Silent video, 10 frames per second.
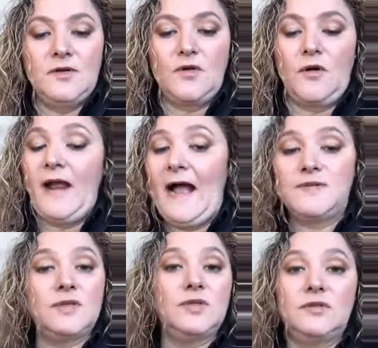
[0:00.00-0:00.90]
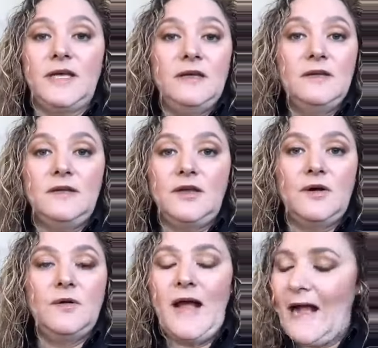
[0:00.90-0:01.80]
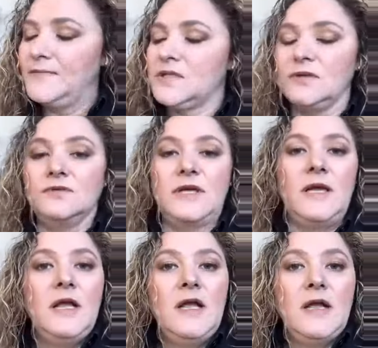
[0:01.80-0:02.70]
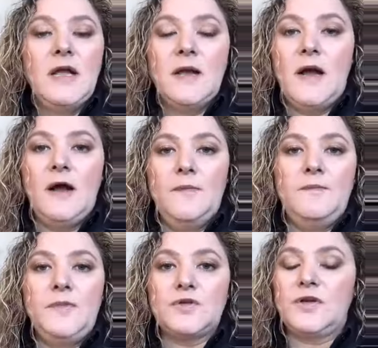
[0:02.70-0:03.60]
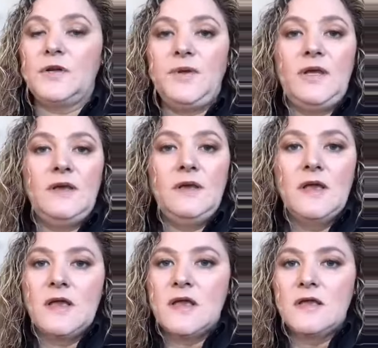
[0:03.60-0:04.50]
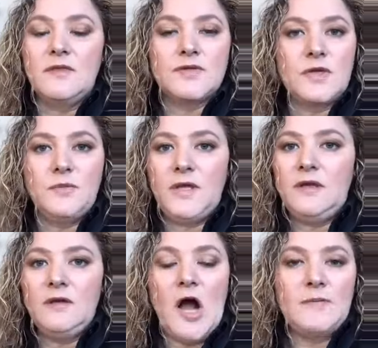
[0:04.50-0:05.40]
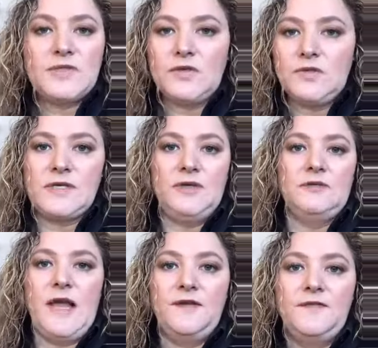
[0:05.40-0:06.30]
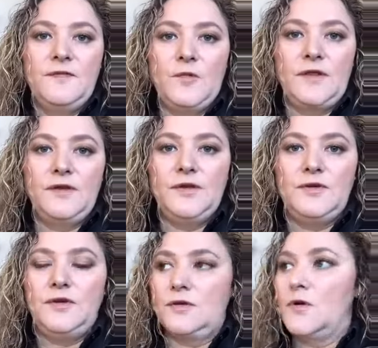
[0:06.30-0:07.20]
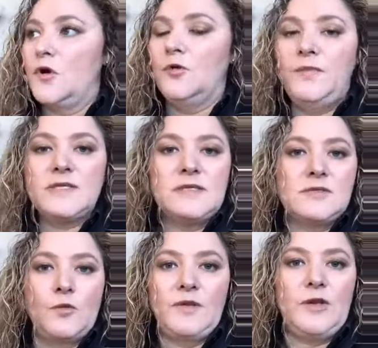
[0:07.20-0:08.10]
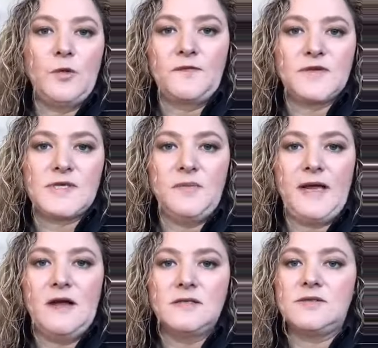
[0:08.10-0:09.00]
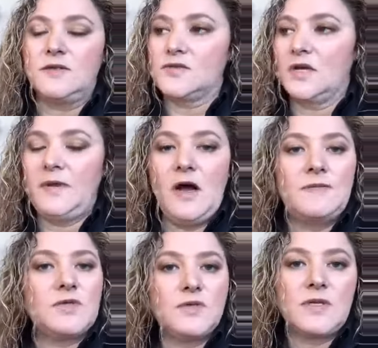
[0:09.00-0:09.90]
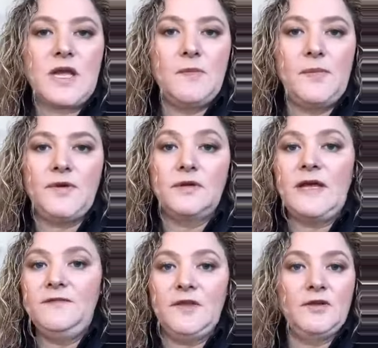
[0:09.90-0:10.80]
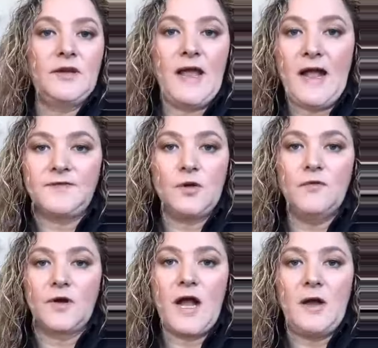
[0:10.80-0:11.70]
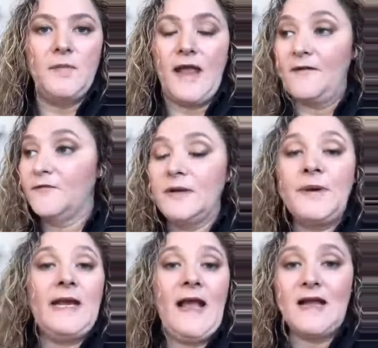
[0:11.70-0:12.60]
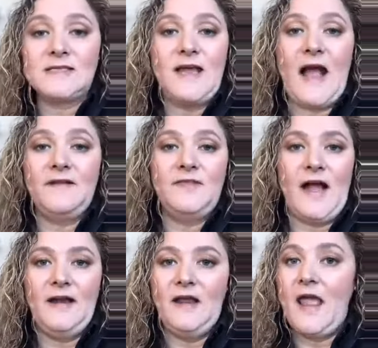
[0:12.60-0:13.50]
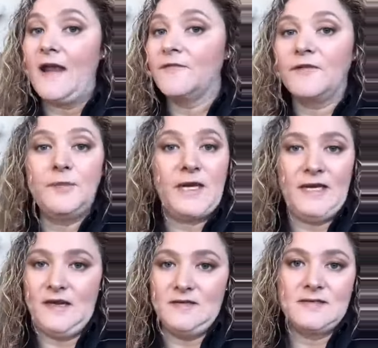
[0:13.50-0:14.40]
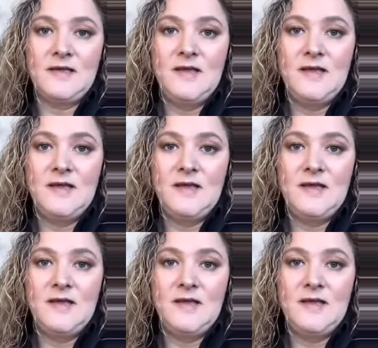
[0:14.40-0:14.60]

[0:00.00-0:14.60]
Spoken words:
Corey. Absolutely. You know, absolutely. There's going to be obstacles in your life, whether you do your own home business or whether you work for somebody else. There's going to be obstacles that come up in your life that you're going to have to overcome. Everybody has to have that. Everybody does,